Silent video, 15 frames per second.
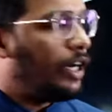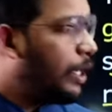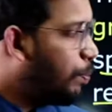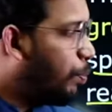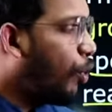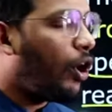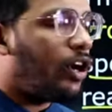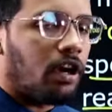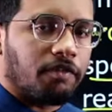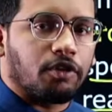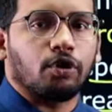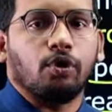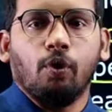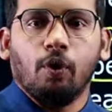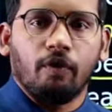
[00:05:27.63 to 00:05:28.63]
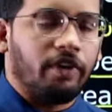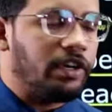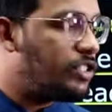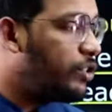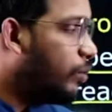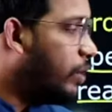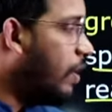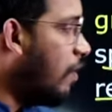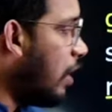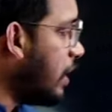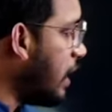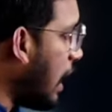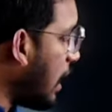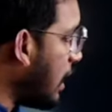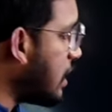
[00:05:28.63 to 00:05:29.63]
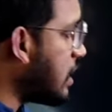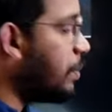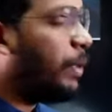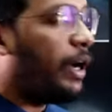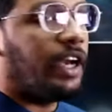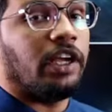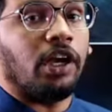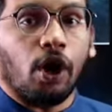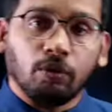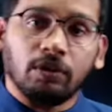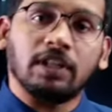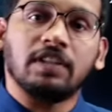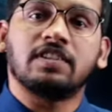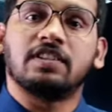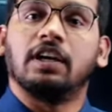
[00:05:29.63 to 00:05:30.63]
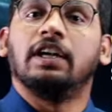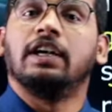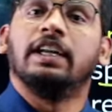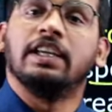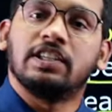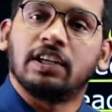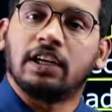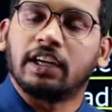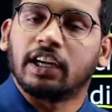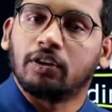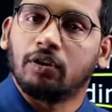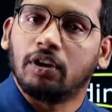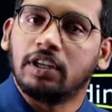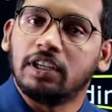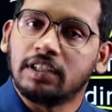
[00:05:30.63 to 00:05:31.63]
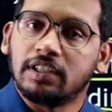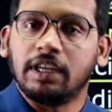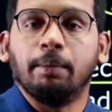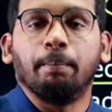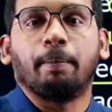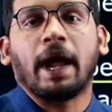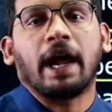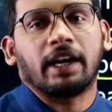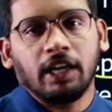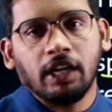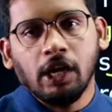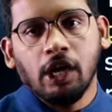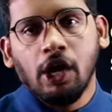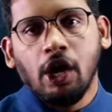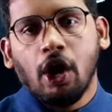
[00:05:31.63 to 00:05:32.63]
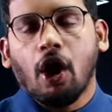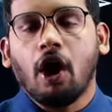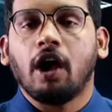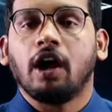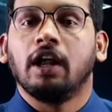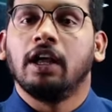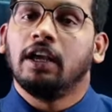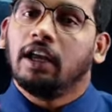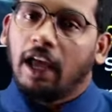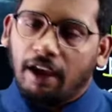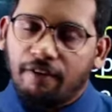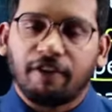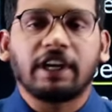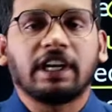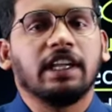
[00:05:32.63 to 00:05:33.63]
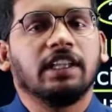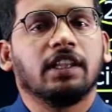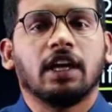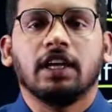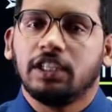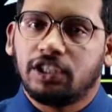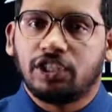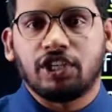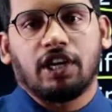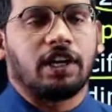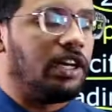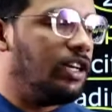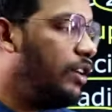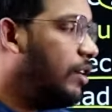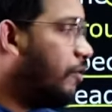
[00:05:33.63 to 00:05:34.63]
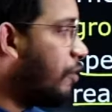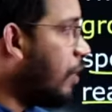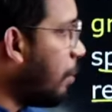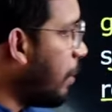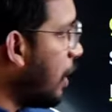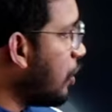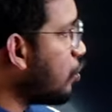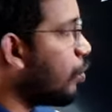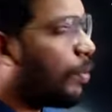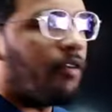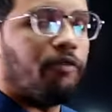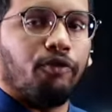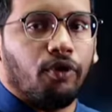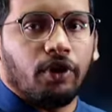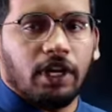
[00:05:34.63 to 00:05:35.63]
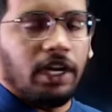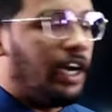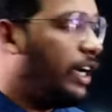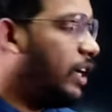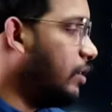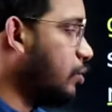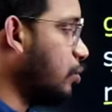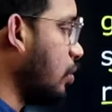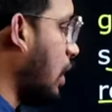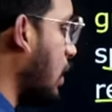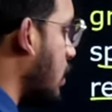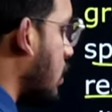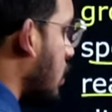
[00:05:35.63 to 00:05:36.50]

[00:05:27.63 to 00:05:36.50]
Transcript: deployed after COVID. So they are estimating how this digital technology is impacting or affecting the children from age group of 14-18. So that